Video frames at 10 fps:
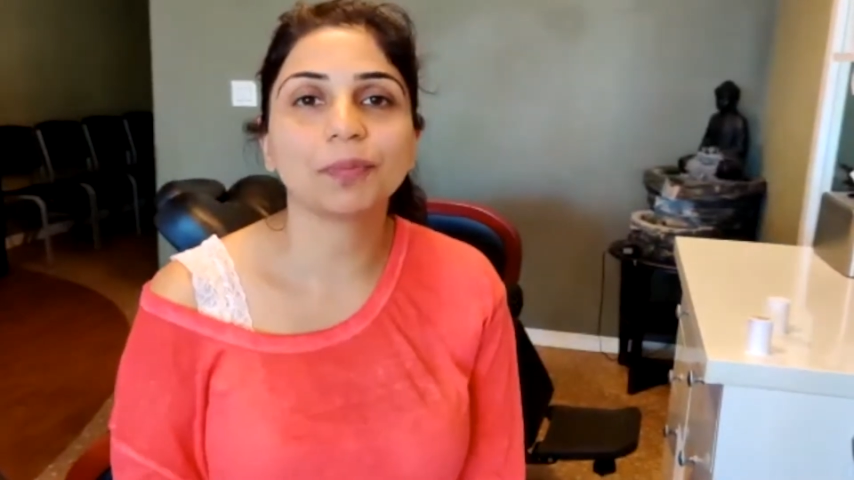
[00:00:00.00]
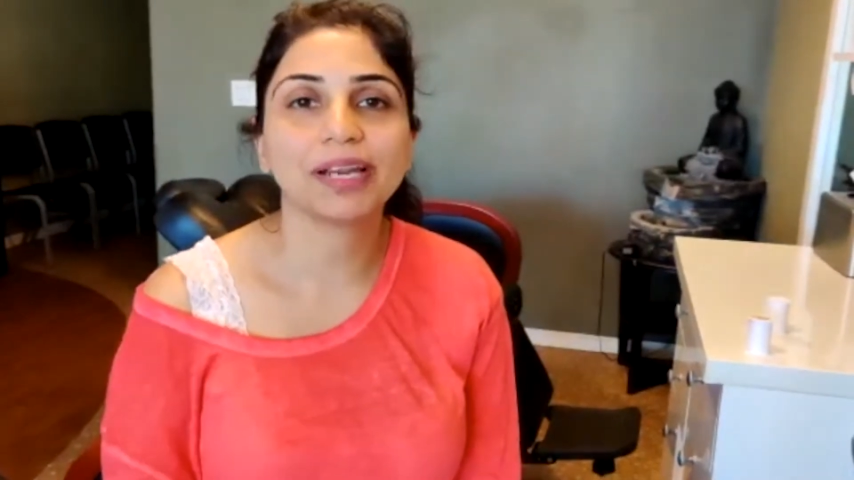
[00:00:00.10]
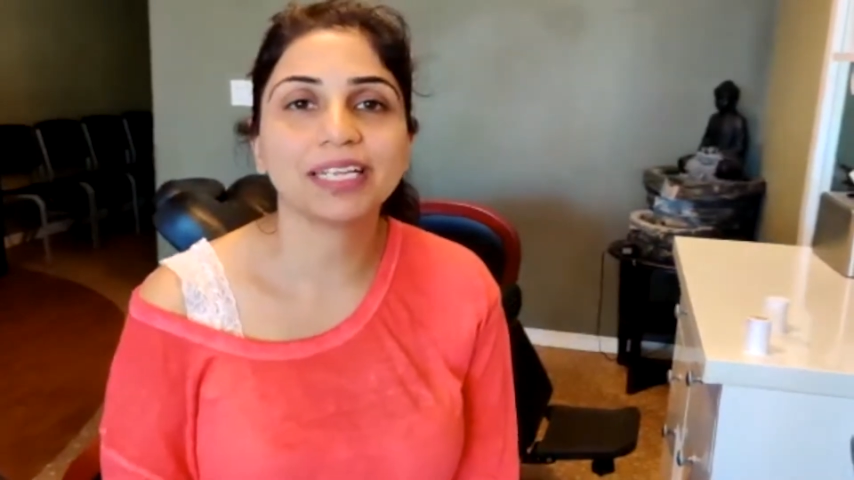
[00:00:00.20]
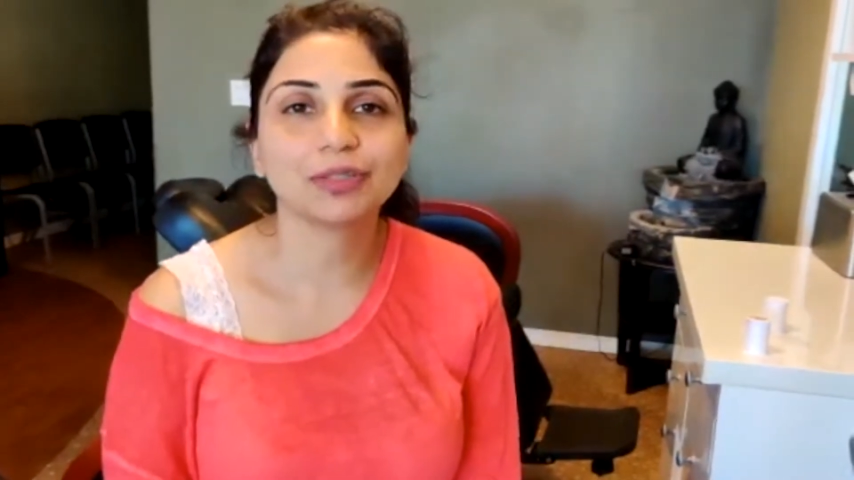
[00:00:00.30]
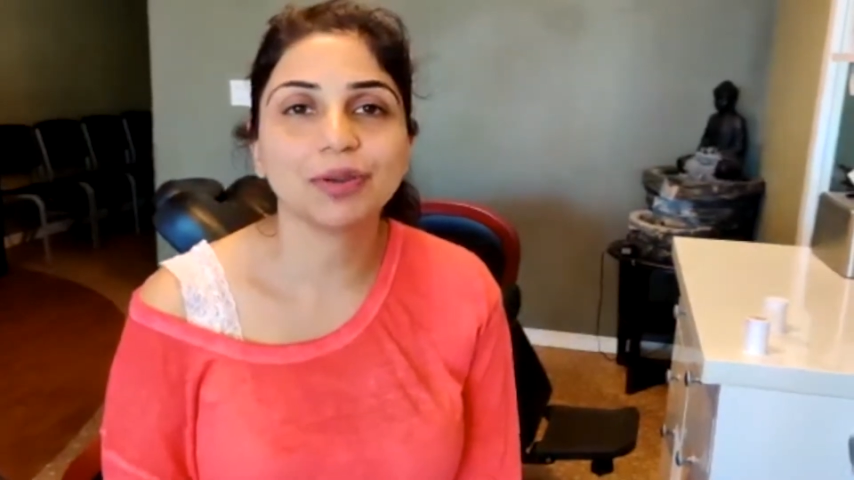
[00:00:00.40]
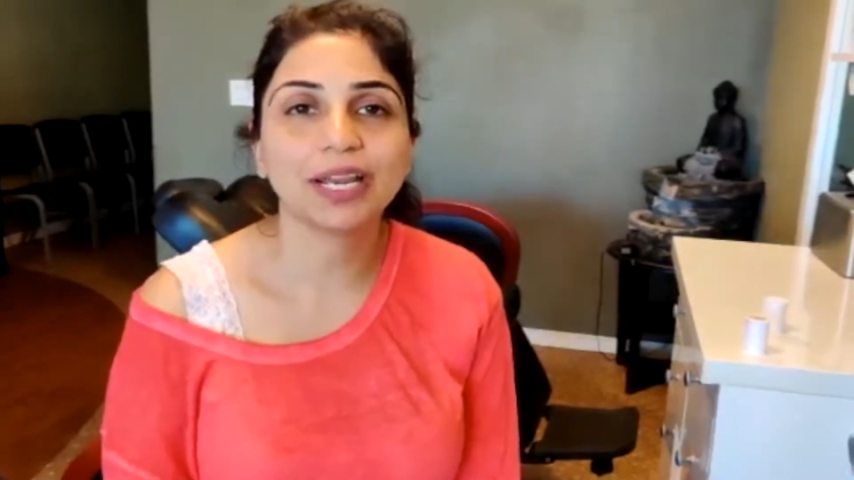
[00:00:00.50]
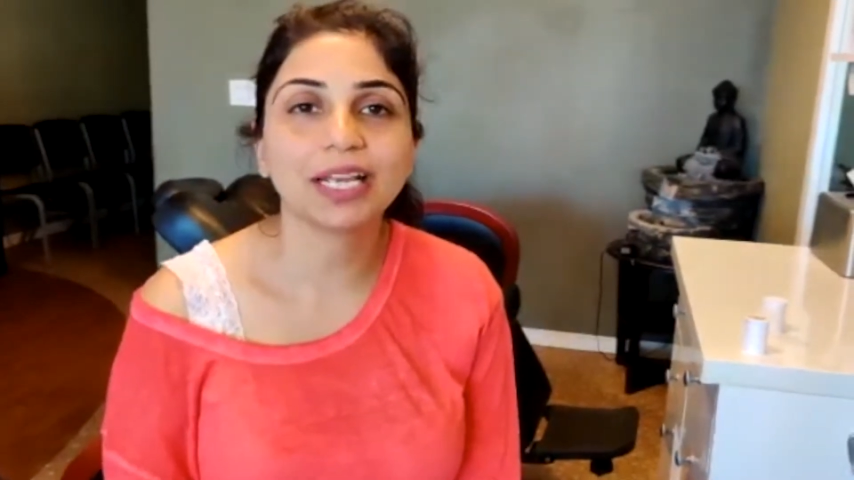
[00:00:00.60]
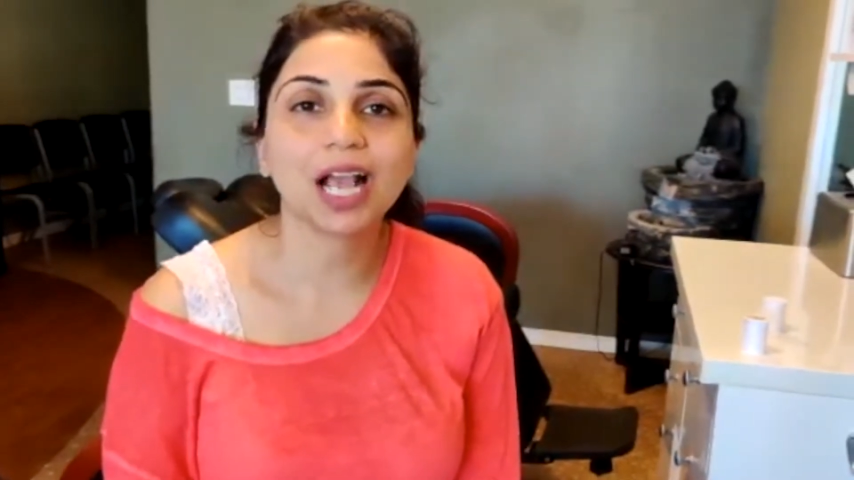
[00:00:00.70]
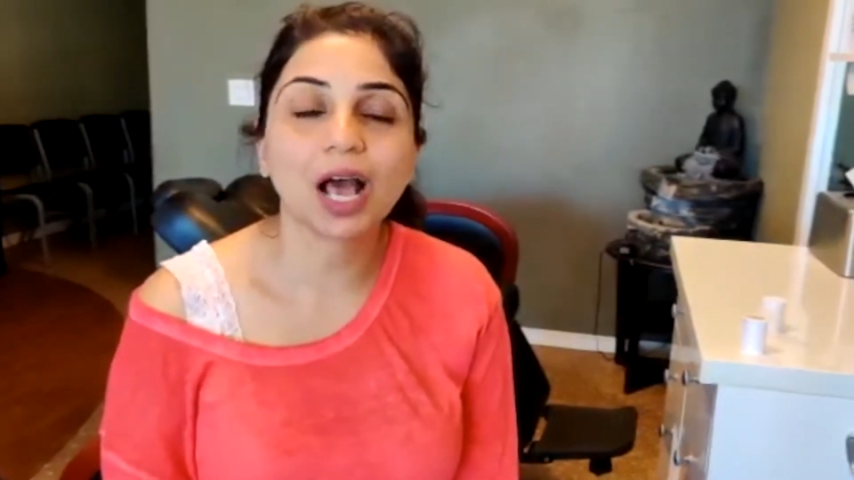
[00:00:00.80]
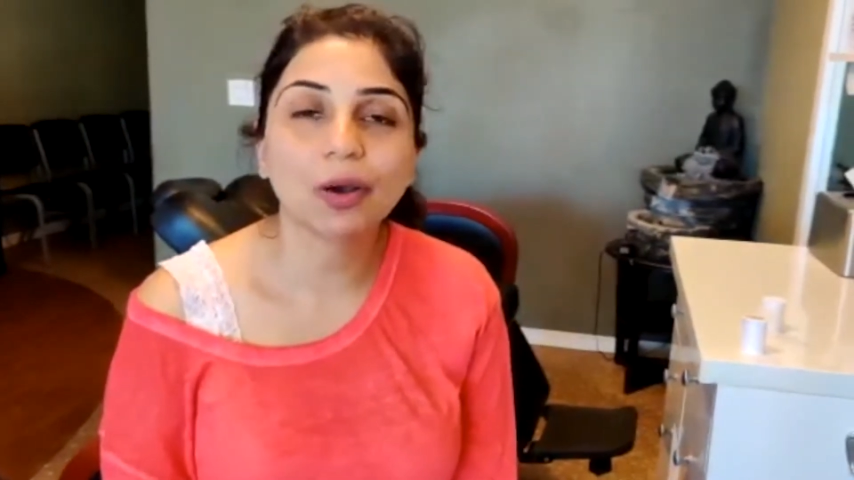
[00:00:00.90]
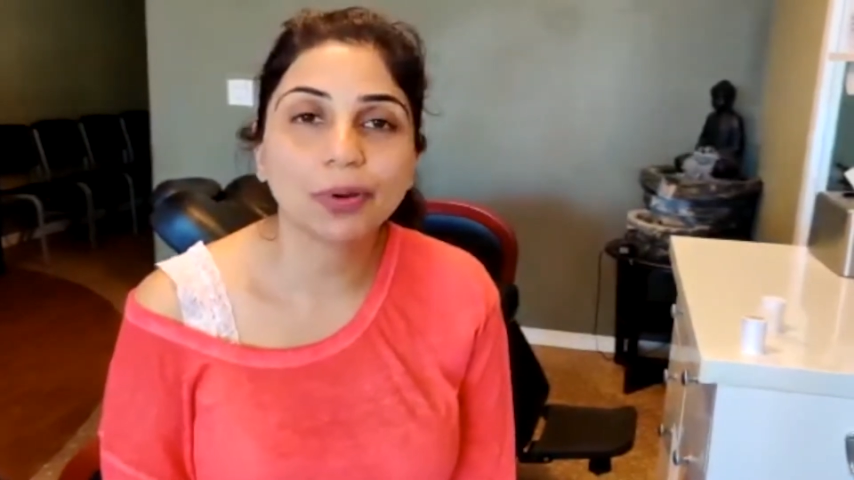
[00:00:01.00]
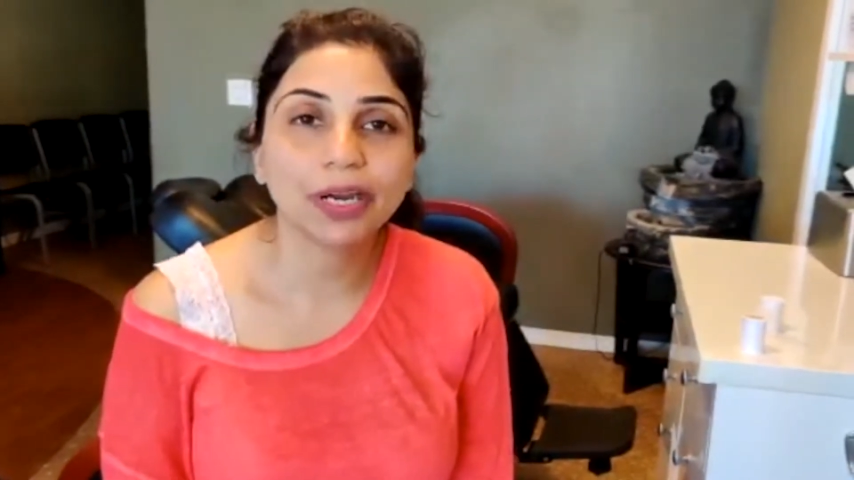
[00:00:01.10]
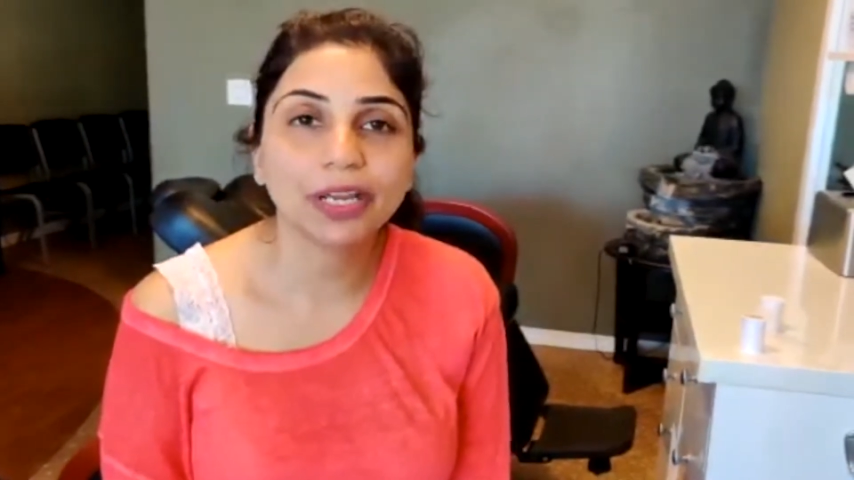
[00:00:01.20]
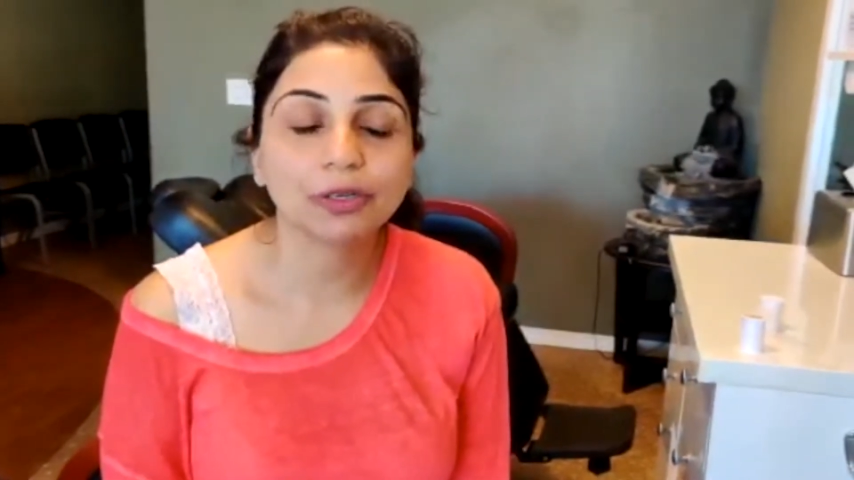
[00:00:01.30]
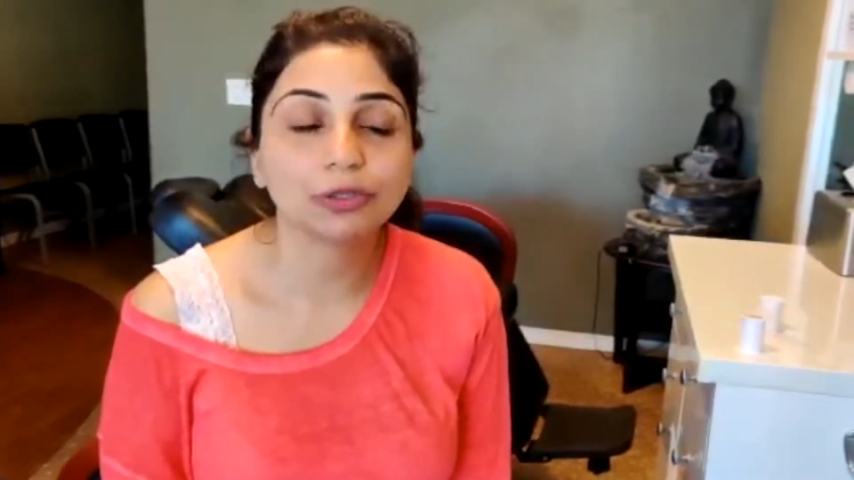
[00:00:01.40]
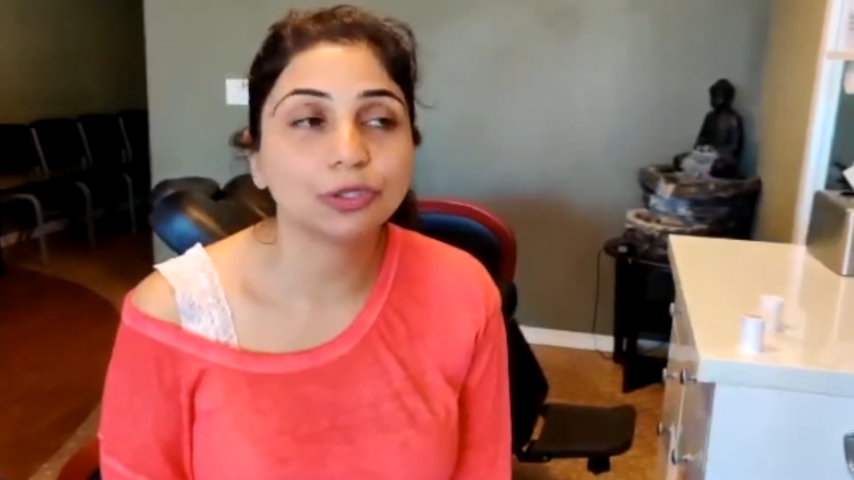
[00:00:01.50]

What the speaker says: Grace Threading. How are you?